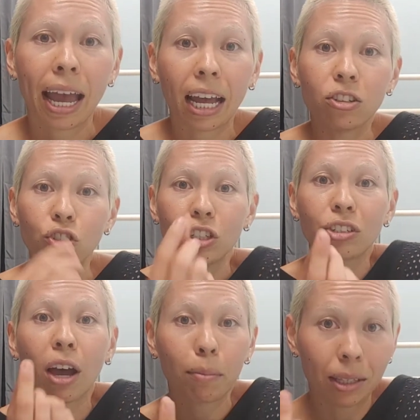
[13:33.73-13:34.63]
And
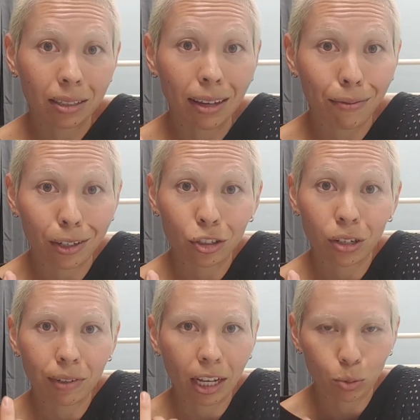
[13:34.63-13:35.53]
she taught me this definition
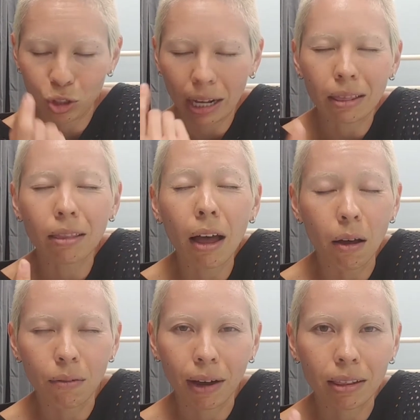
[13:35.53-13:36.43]
of dance, which I
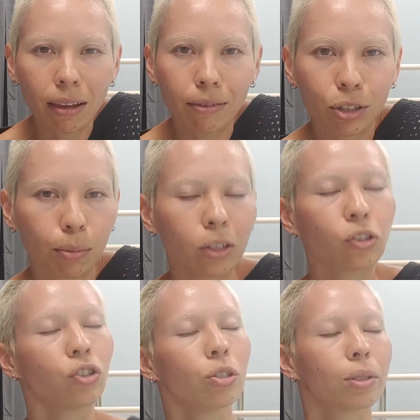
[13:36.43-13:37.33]
love so much.
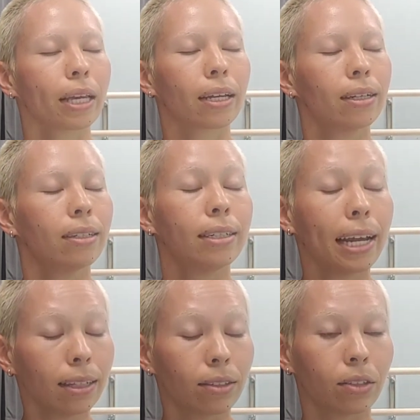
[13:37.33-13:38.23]
She was like,
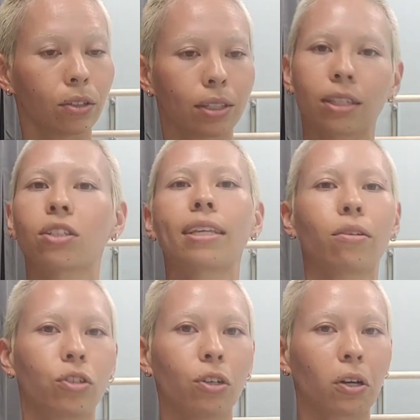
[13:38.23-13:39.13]
dancers, and this is how
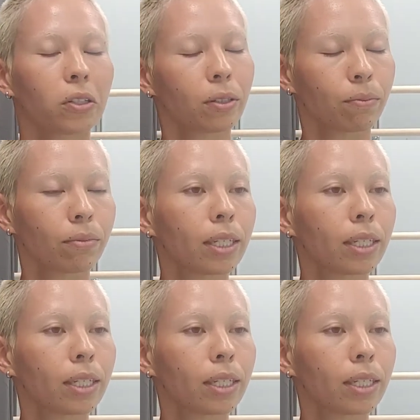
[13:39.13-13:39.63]
she talks.